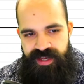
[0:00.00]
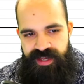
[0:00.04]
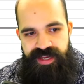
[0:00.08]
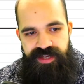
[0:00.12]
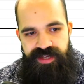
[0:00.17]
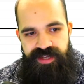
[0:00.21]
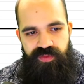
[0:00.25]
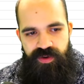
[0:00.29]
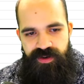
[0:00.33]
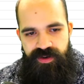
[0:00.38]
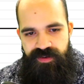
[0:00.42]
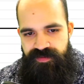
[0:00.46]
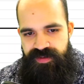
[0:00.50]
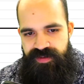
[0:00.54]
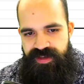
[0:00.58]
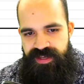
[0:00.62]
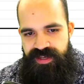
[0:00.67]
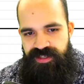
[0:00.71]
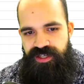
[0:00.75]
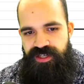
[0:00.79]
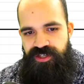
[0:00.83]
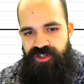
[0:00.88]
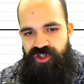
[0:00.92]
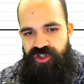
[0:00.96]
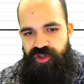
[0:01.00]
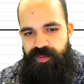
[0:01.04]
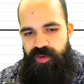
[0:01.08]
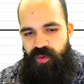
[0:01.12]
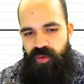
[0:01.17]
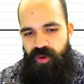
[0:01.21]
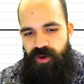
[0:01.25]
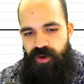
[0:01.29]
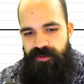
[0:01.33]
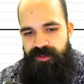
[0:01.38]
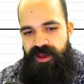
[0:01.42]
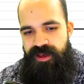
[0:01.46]
Each one of these should be
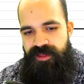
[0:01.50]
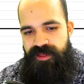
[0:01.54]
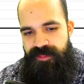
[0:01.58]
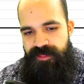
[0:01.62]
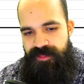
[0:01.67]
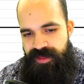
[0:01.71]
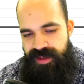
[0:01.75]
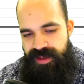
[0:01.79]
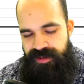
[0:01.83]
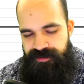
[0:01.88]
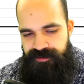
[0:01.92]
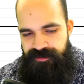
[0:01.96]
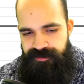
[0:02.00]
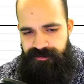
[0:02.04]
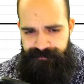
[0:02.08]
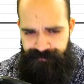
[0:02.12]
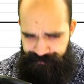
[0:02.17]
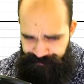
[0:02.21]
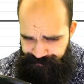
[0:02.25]
worth this.